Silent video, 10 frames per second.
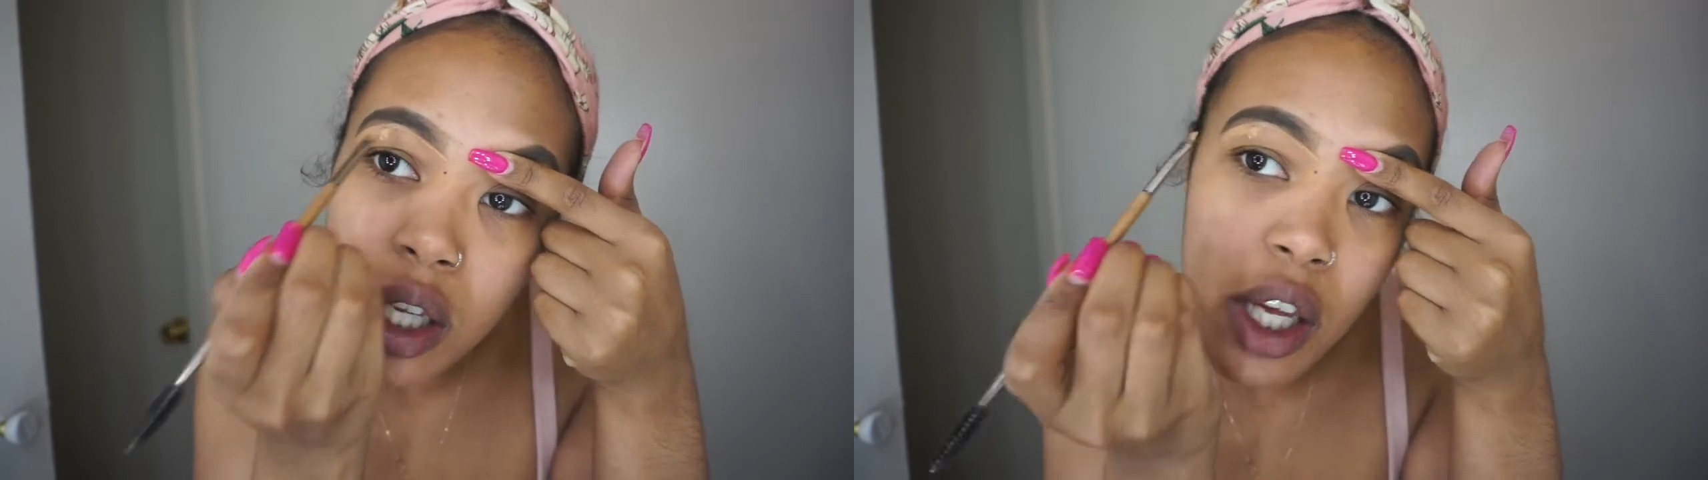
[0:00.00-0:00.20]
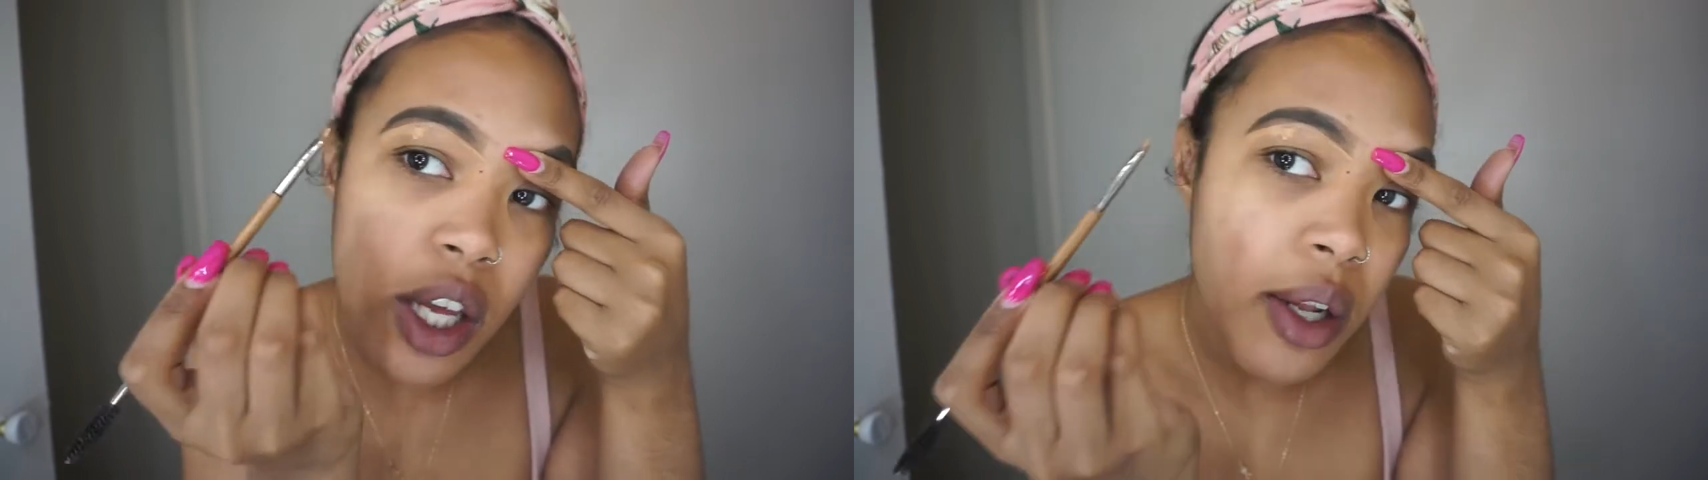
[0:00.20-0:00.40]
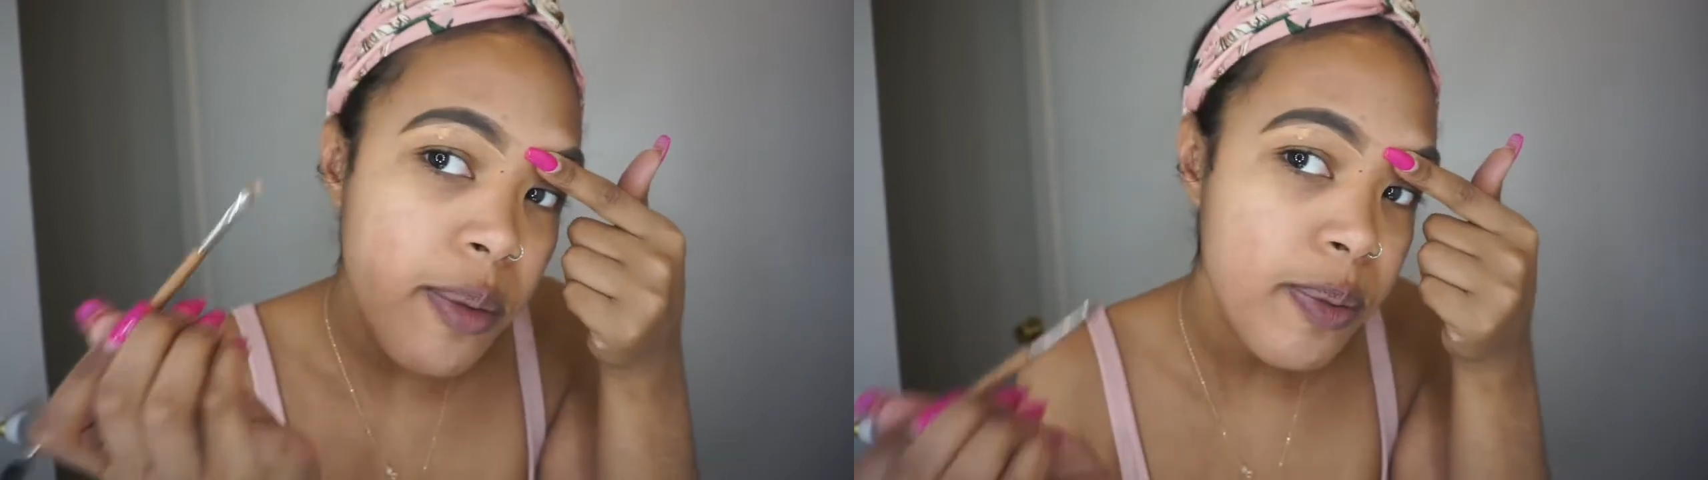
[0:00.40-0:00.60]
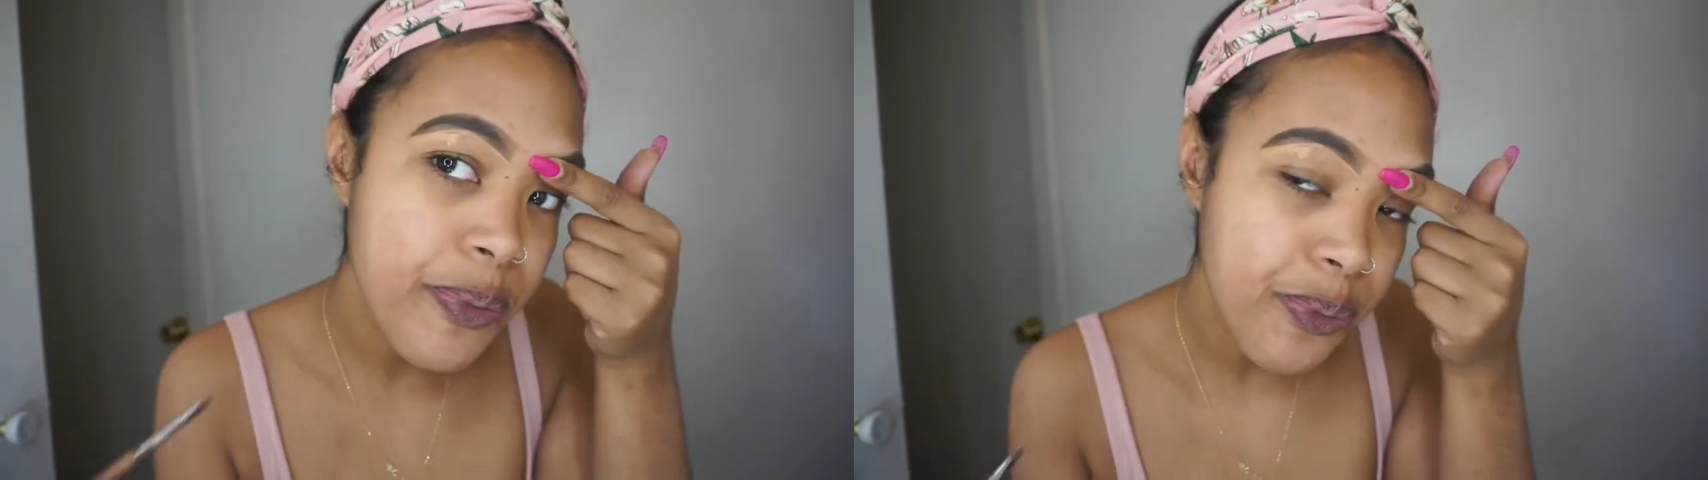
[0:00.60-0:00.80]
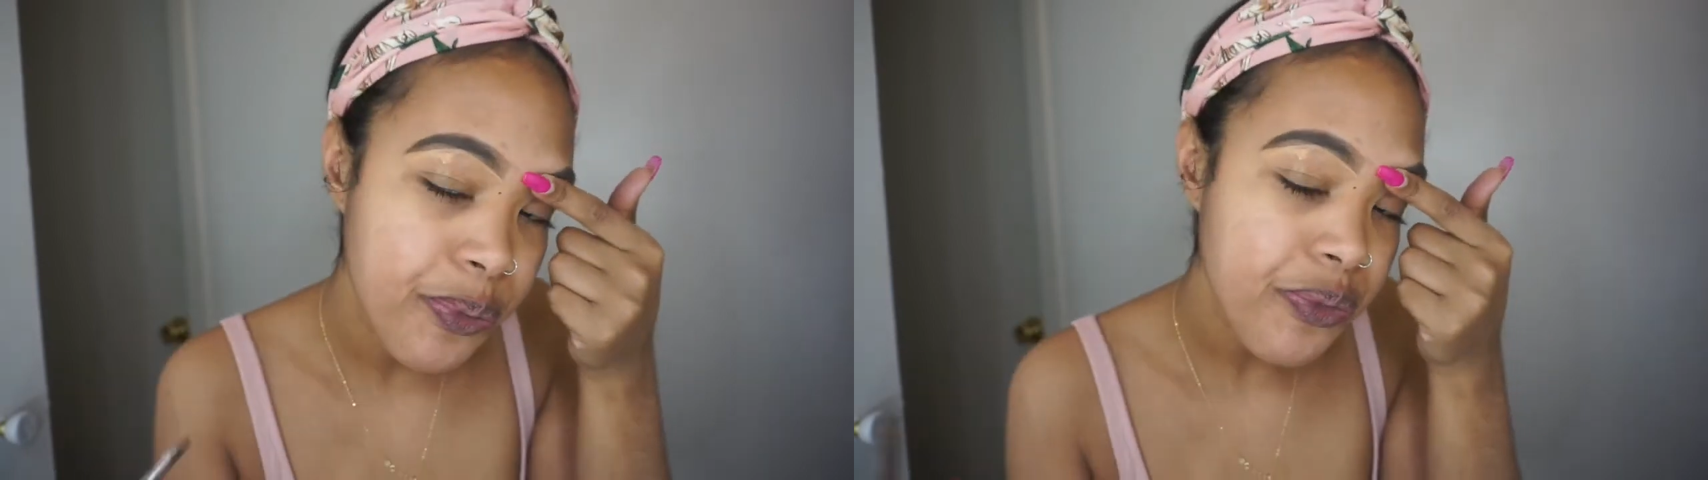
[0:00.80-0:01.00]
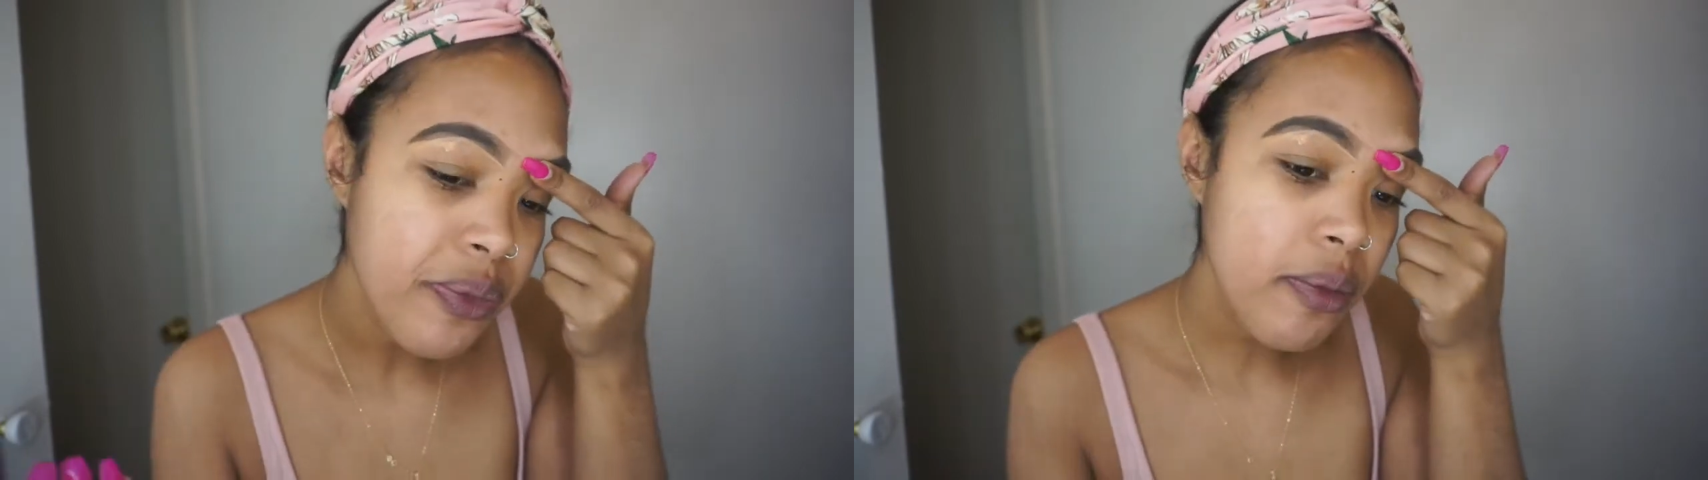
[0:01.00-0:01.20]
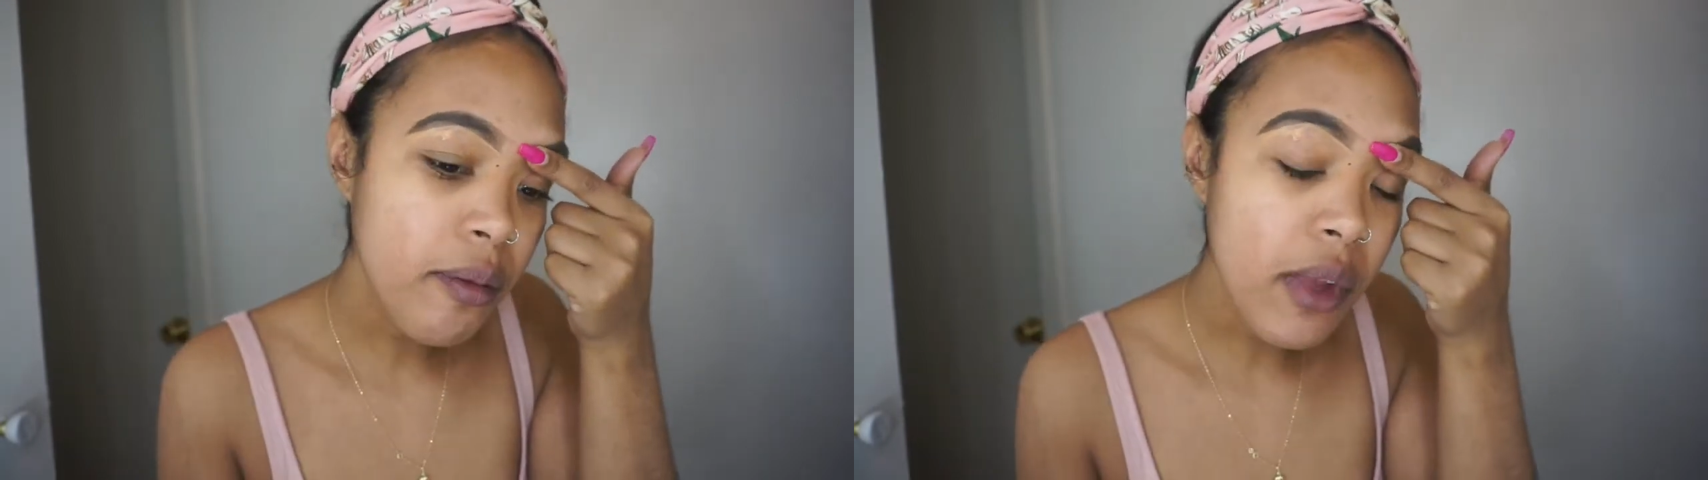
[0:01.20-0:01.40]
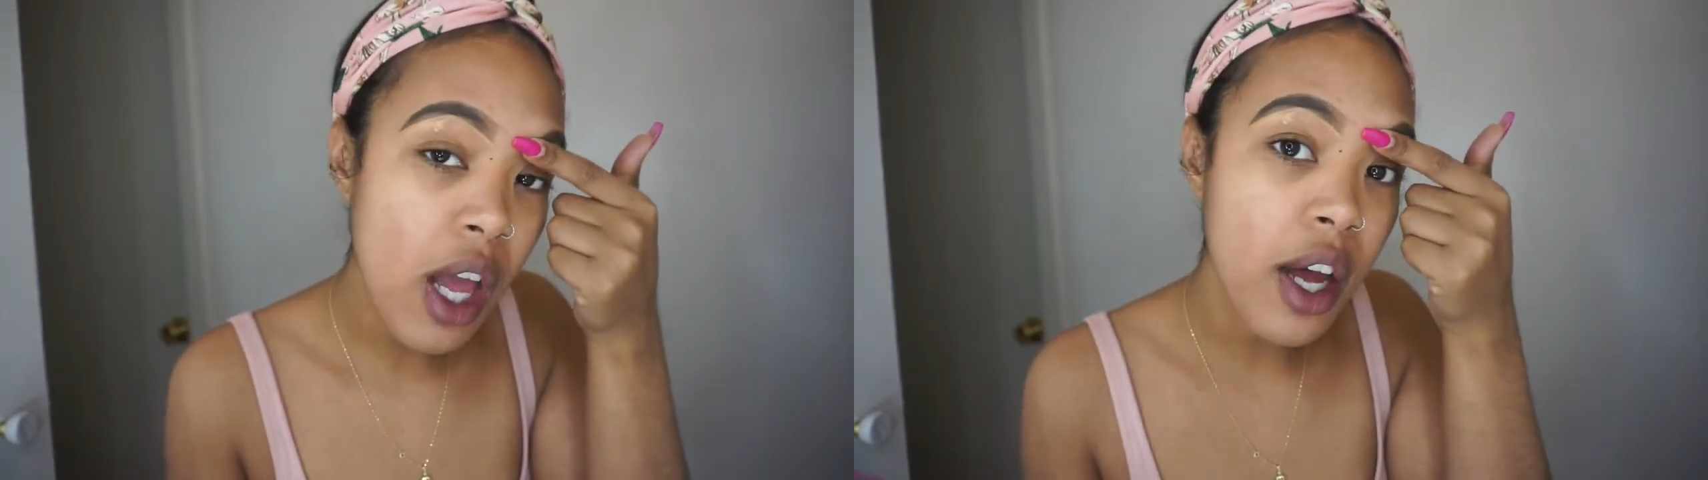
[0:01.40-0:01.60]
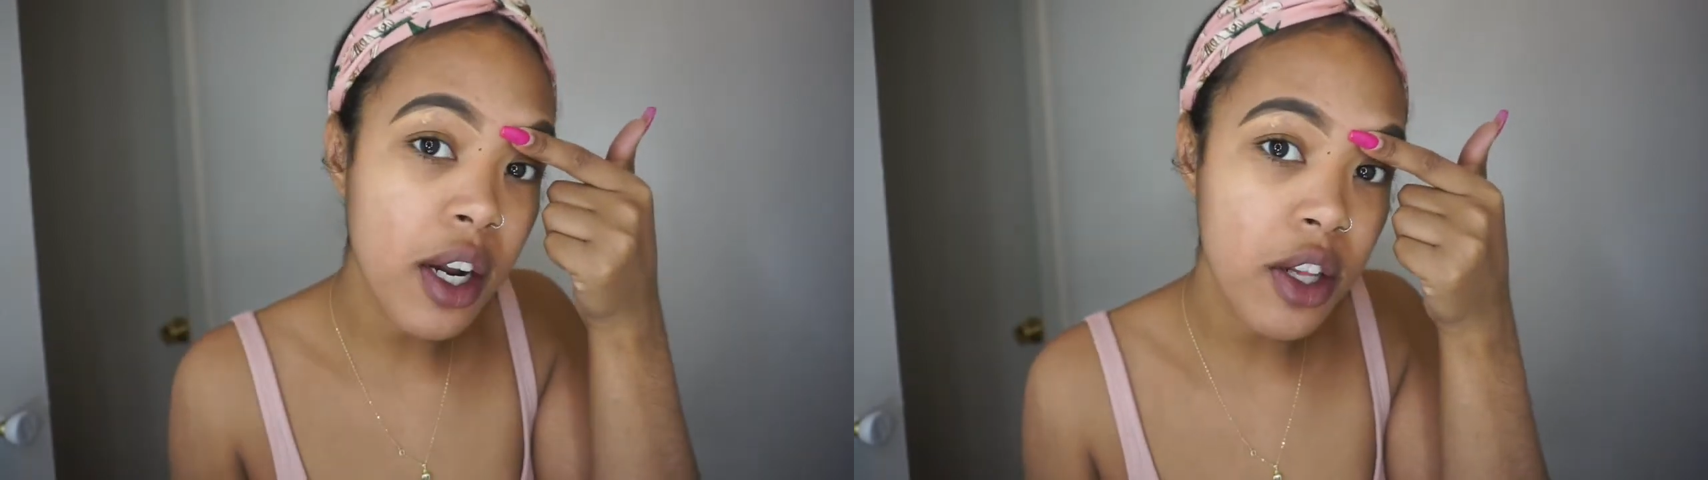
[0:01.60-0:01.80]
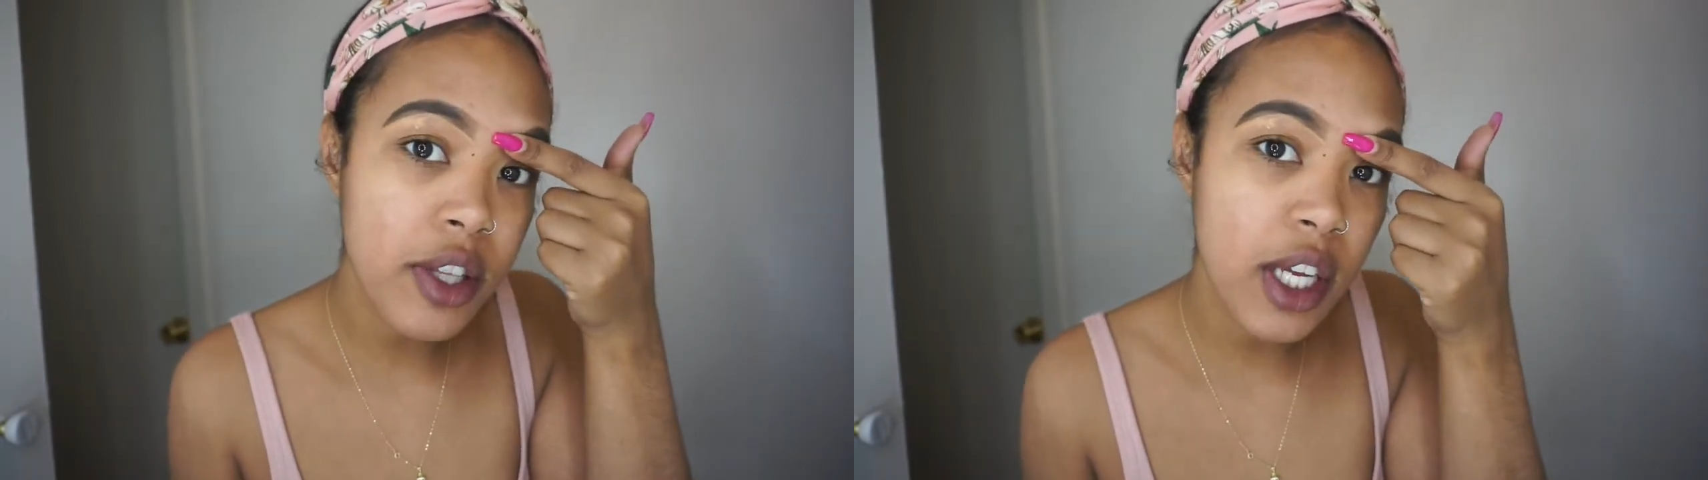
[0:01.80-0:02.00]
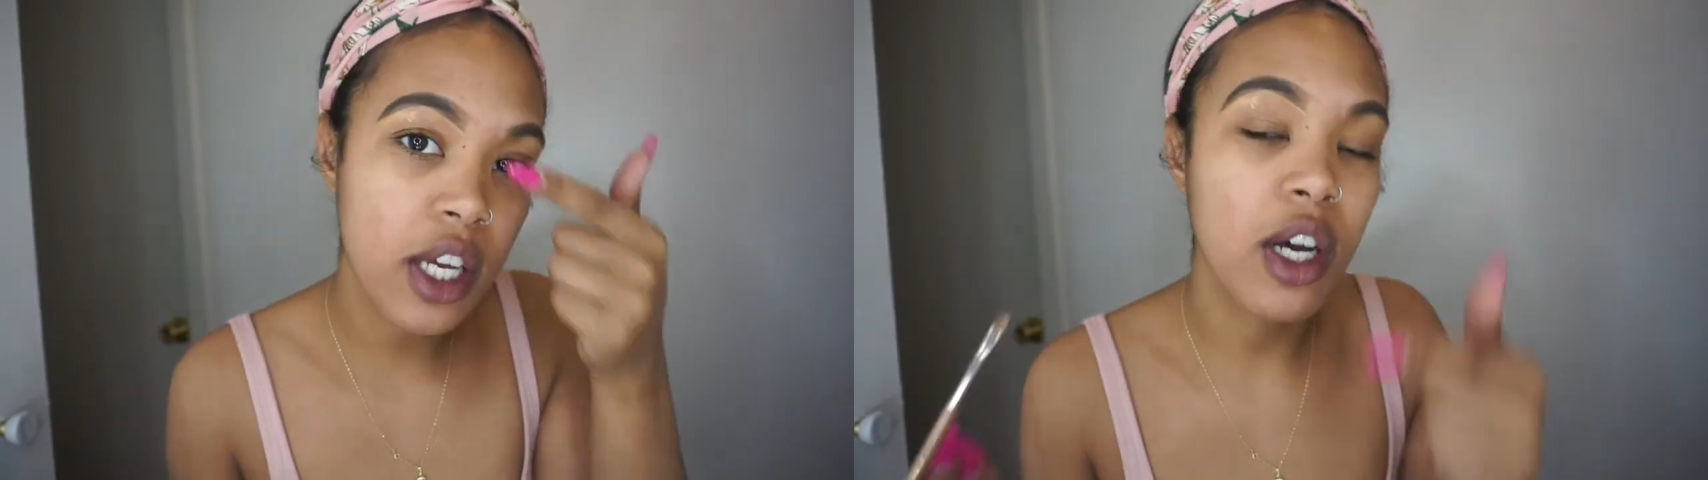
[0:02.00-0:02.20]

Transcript: And another thing